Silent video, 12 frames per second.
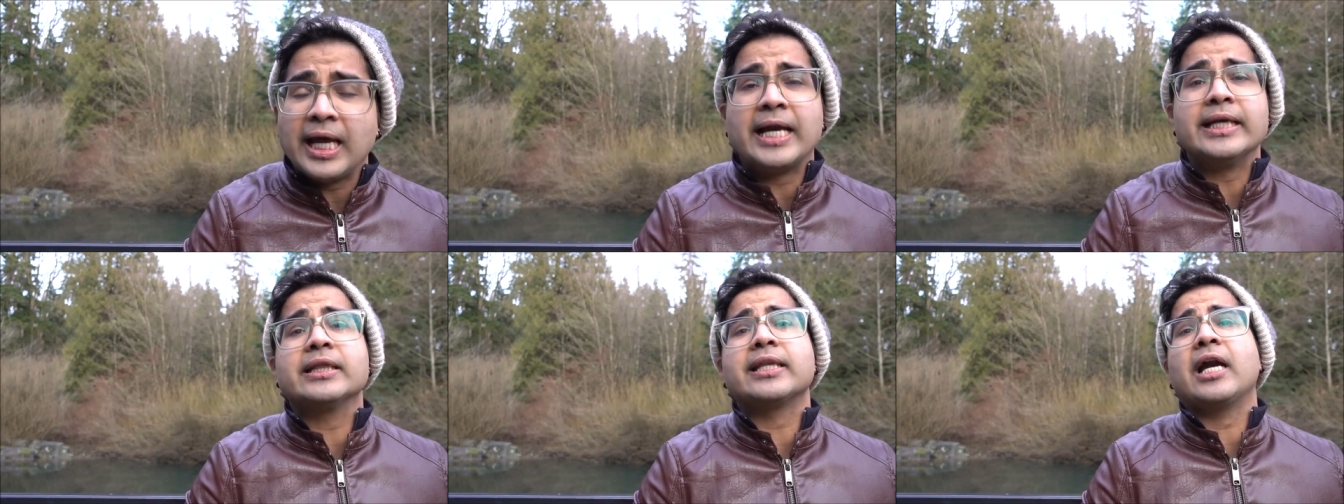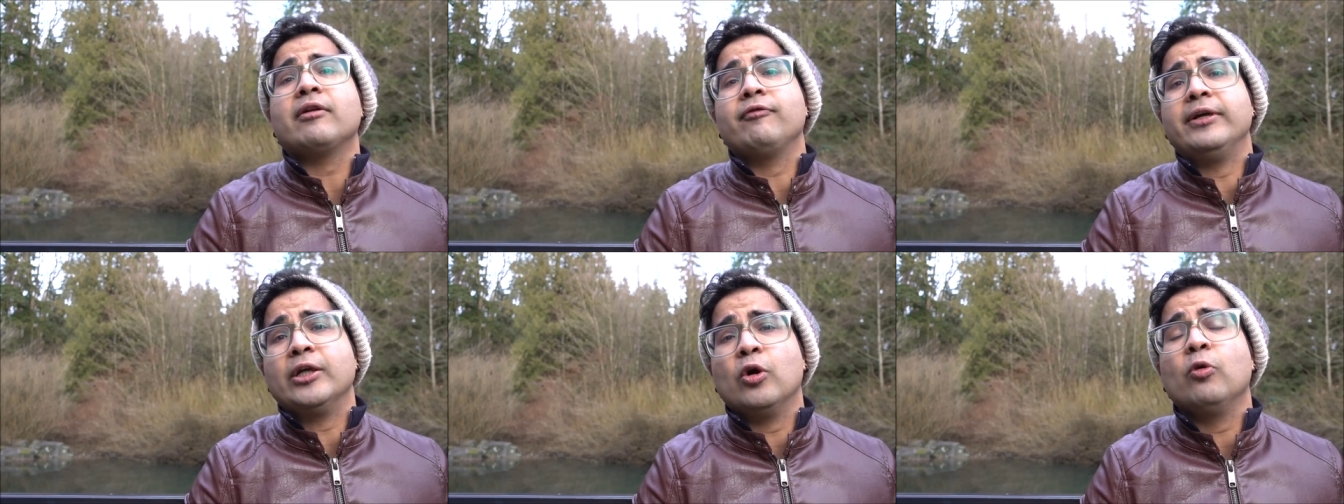and in that
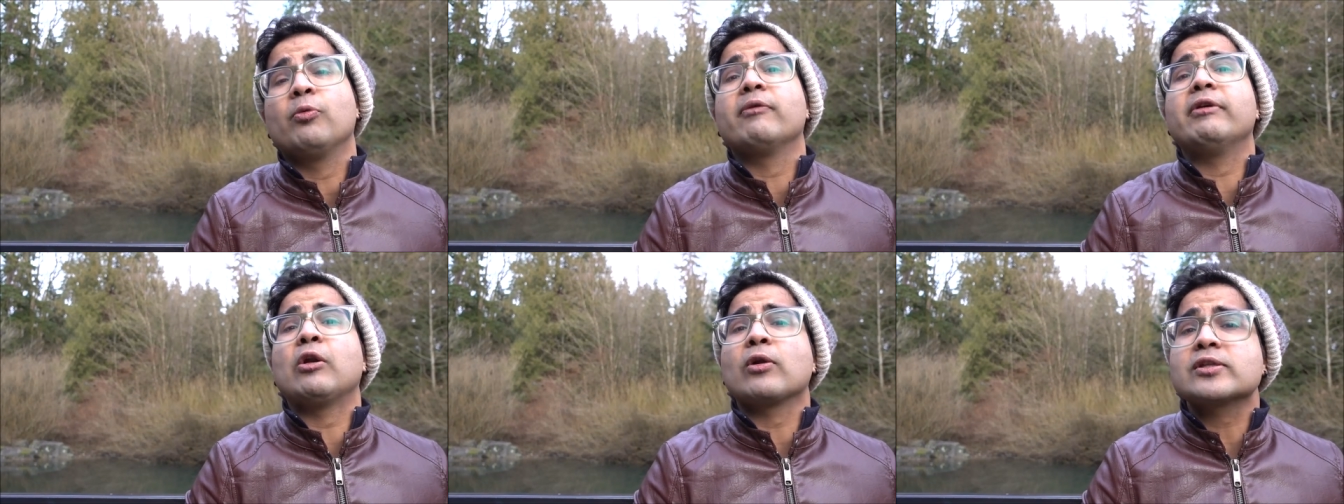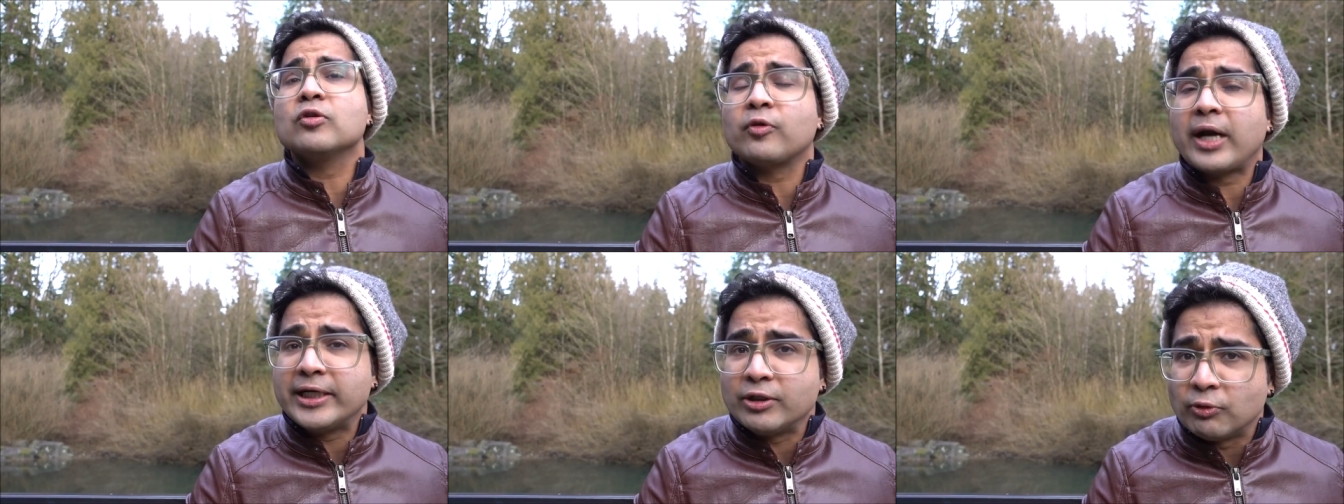video, we will also
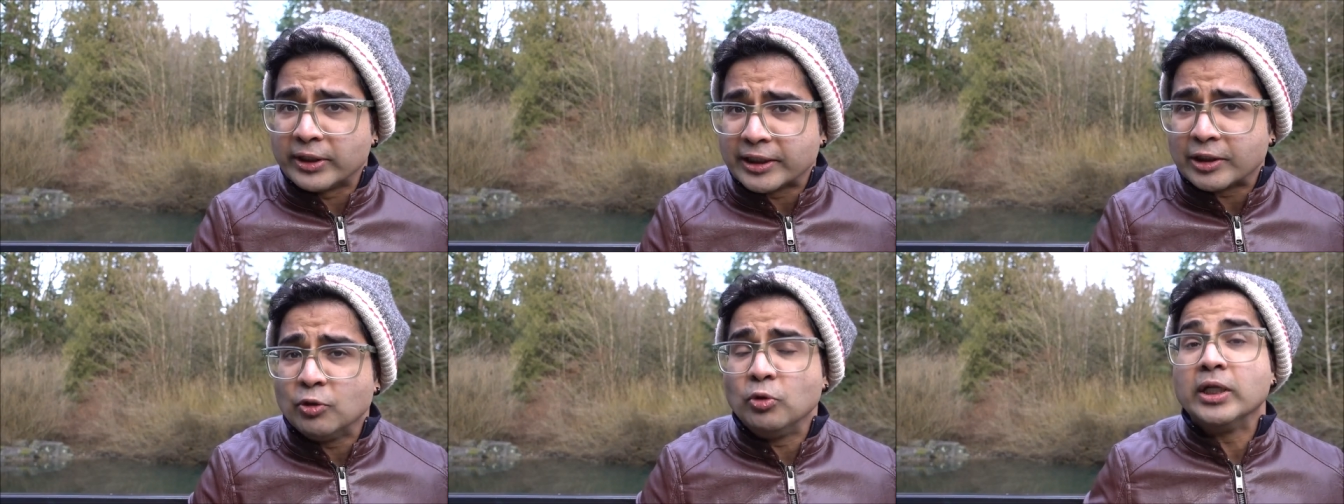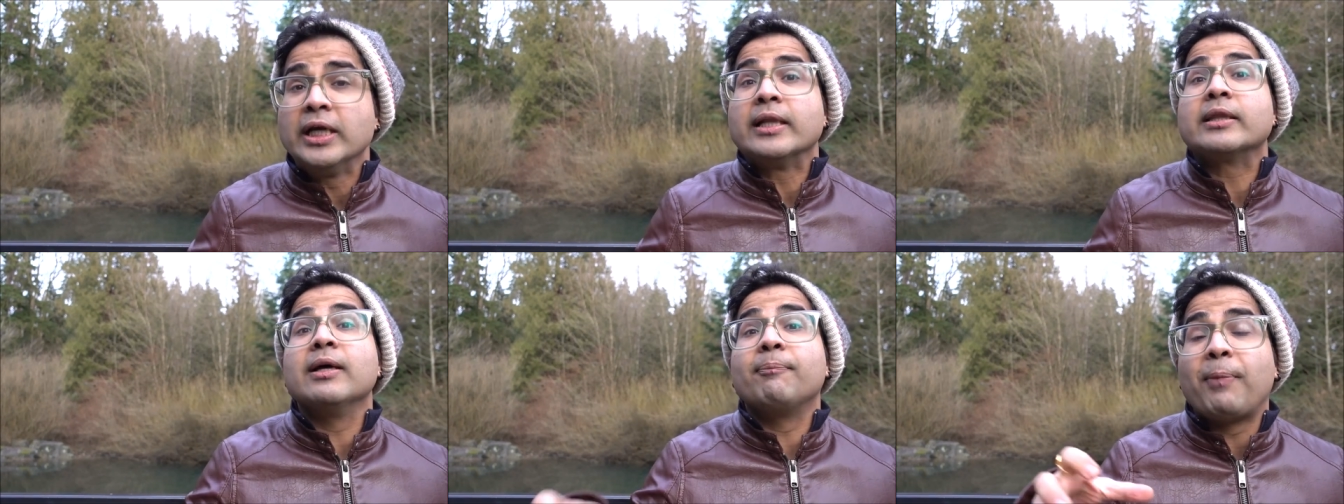try to include
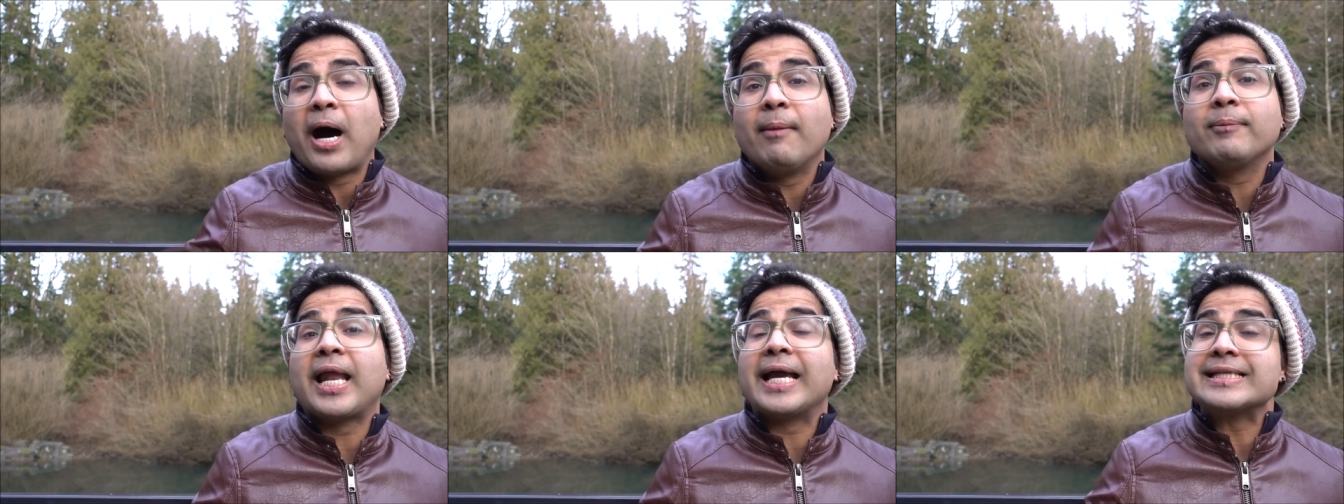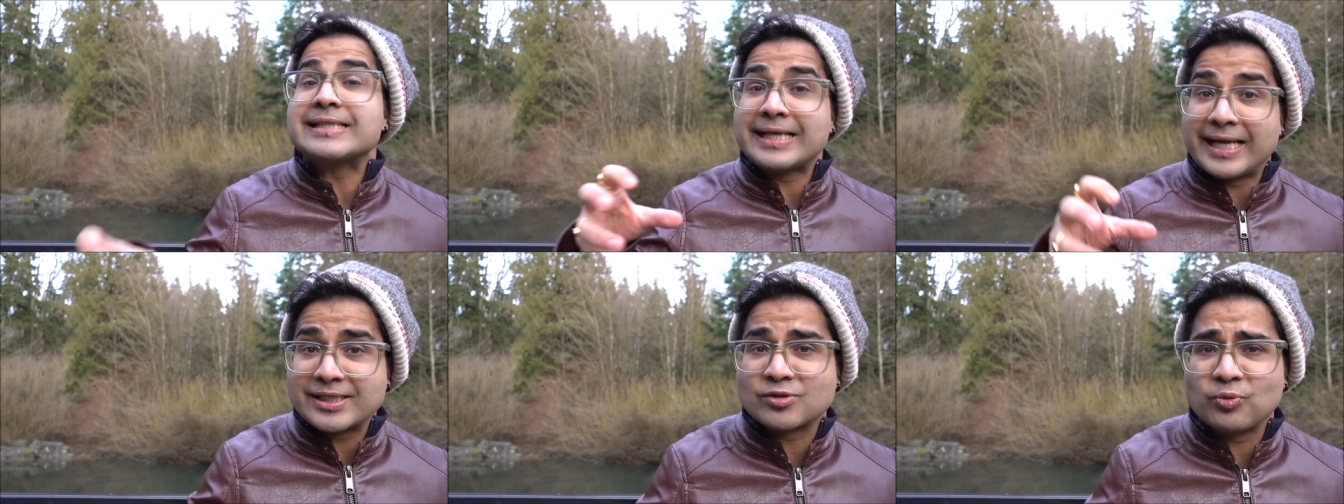the palm lines
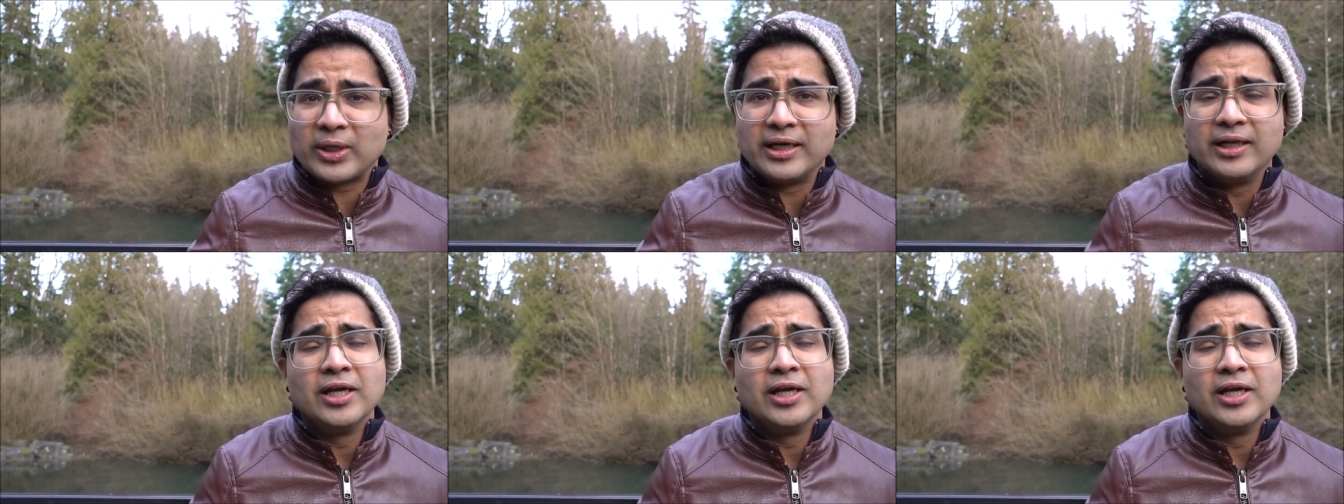as well.